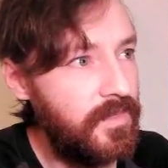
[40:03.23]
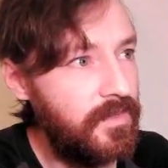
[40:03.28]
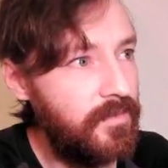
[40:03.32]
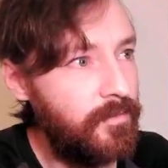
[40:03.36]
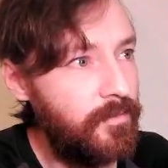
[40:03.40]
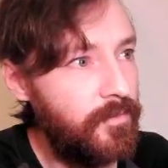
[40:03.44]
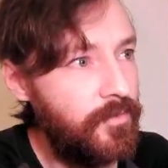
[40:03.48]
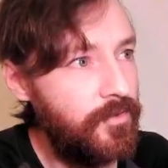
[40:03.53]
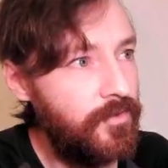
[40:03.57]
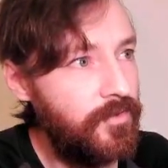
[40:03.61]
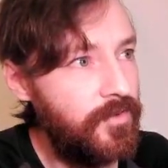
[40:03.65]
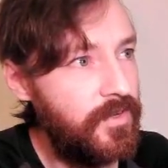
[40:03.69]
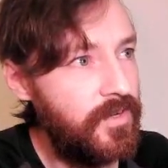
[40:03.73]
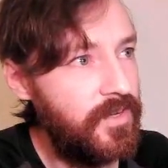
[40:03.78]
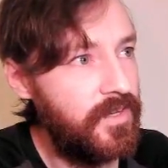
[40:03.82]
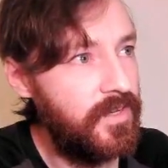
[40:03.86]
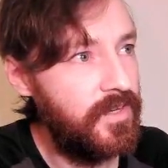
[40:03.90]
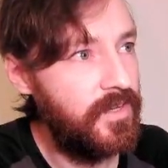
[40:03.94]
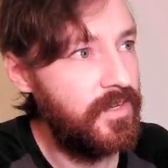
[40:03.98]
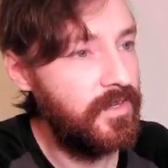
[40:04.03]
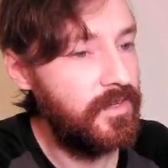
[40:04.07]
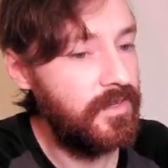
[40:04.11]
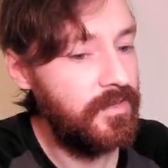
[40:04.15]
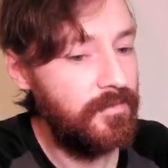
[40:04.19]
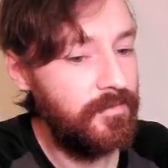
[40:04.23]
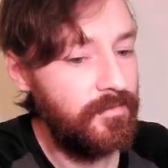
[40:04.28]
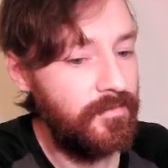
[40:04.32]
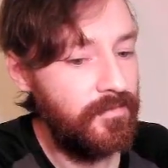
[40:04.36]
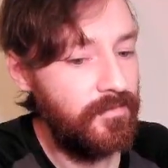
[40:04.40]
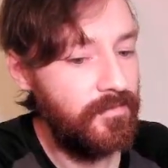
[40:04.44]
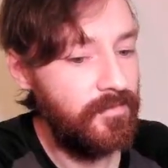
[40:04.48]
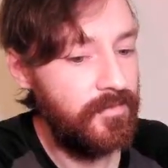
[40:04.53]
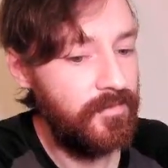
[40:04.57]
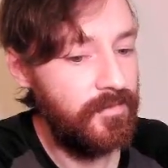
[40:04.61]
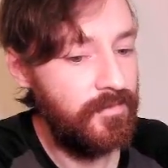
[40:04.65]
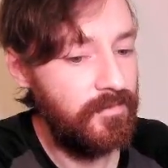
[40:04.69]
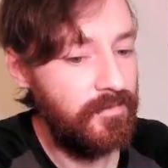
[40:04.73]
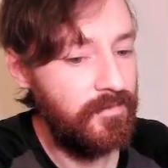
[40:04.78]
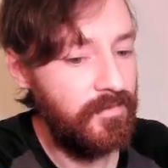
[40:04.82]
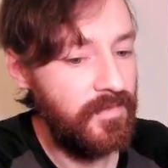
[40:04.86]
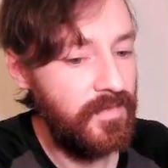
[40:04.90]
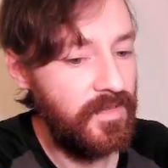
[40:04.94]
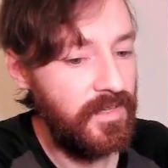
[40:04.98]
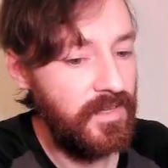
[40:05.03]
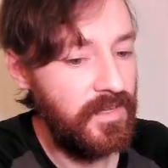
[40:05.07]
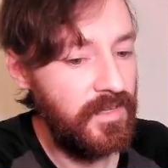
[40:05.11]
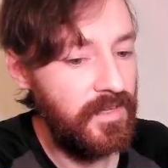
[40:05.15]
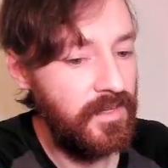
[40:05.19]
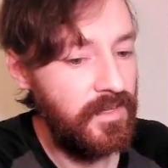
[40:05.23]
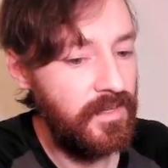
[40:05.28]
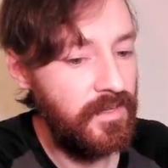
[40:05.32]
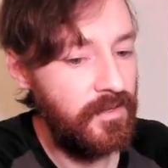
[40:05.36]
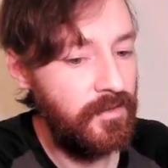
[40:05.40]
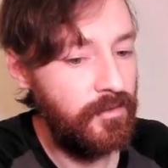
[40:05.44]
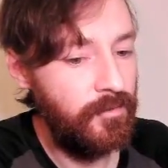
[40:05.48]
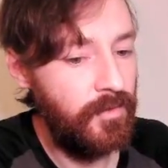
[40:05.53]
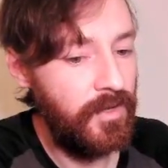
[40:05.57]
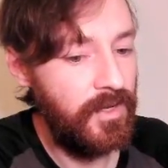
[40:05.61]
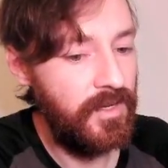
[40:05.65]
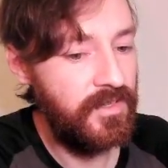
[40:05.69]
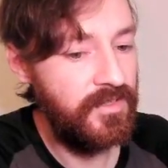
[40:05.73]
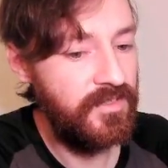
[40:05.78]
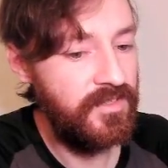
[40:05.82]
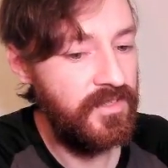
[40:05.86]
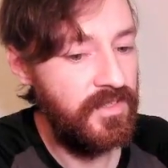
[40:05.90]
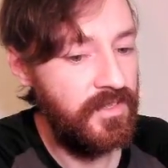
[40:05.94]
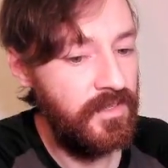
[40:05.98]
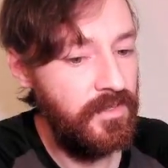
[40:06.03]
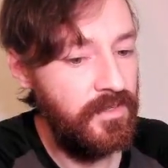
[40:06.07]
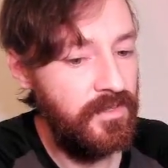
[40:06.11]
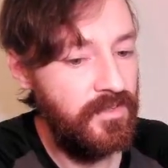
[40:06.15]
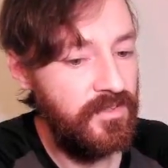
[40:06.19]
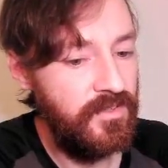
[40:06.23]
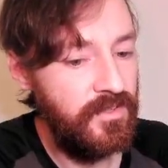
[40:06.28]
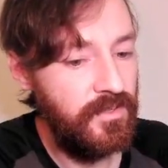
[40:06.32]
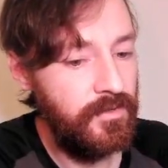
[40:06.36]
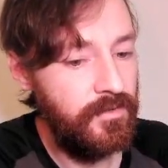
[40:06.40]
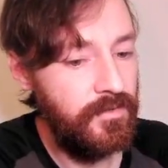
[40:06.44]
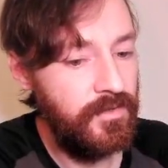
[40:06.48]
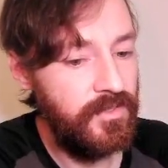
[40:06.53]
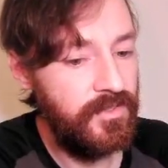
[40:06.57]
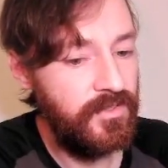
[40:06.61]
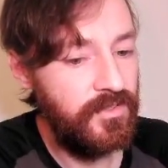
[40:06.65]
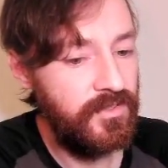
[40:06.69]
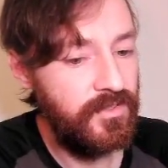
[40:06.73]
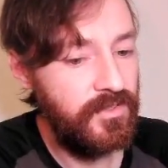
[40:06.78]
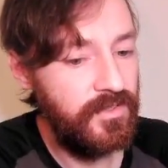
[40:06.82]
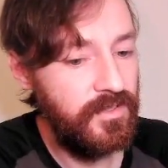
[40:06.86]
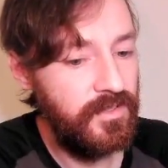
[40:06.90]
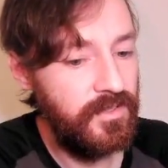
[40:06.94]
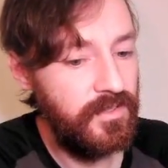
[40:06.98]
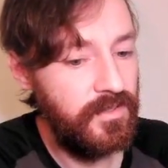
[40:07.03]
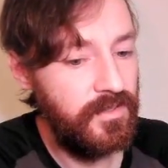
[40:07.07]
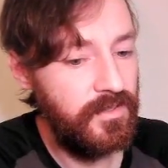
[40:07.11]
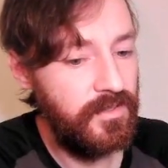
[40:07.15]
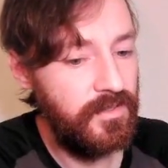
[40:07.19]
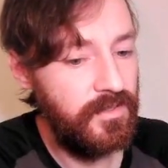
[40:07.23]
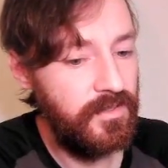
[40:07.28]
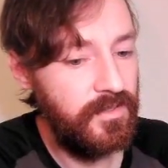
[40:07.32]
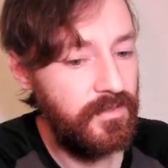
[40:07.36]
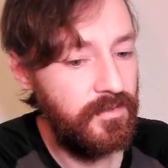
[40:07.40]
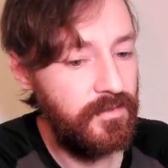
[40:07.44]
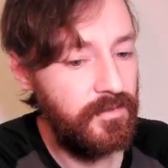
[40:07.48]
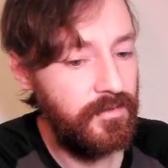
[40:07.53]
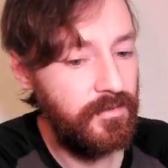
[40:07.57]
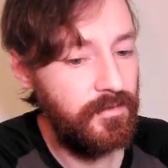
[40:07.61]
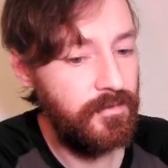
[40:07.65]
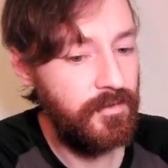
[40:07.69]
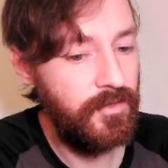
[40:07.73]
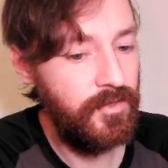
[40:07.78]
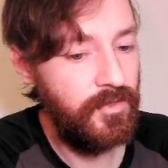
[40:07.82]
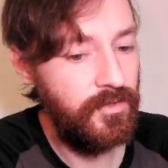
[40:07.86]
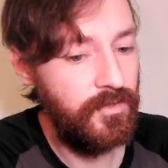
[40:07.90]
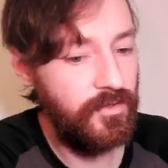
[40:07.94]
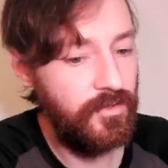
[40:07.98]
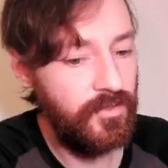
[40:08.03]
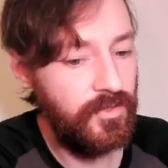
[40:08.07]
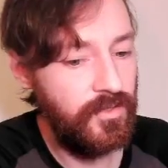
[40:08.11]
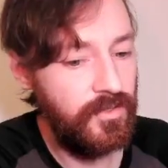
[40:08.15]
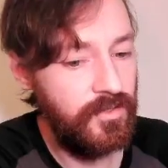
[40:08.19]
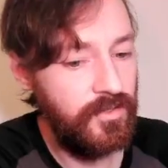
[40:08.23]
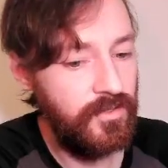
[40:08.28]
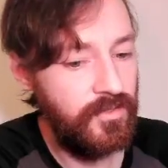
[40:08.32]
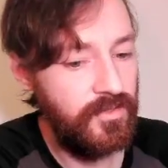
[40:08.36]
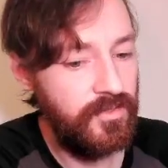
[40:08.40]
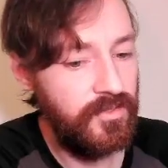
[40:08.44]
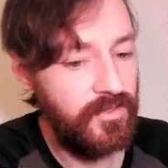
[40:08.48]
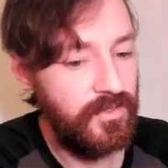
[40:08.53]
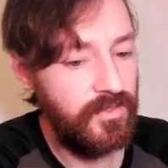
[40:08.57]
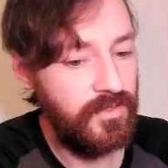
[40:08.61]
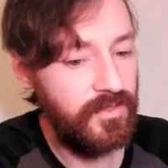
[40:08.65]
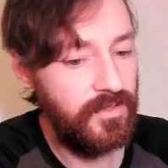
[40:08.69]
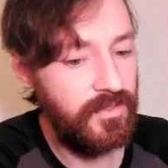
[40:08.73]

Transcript: brute attack, and while it's in any zone, its resource cost,